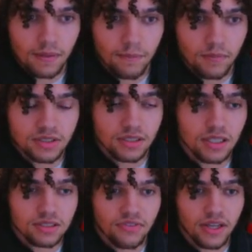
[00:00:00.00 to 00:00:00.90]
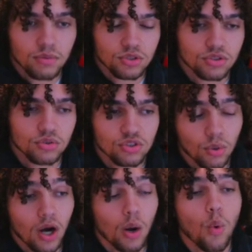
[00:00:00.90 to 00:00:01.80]
Sun does fade, which is cool. So
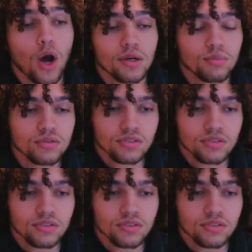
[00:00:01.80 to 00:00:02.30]
our water moves